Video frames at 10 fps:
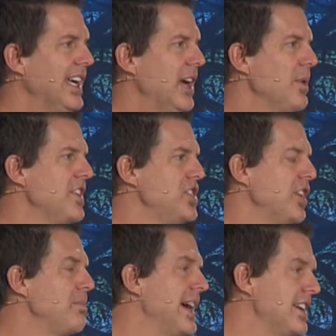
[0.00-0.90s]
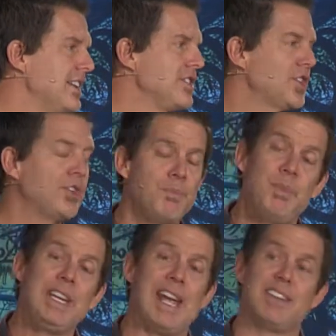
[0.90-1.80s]
And what this young man
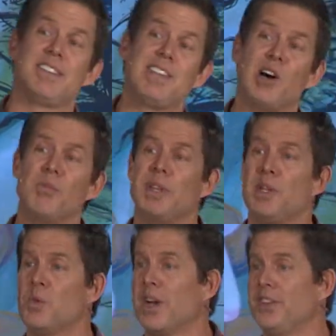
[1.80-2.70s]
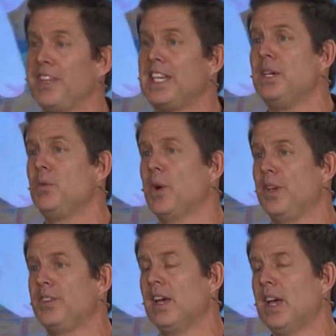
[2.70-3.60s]
began to tell me was that he was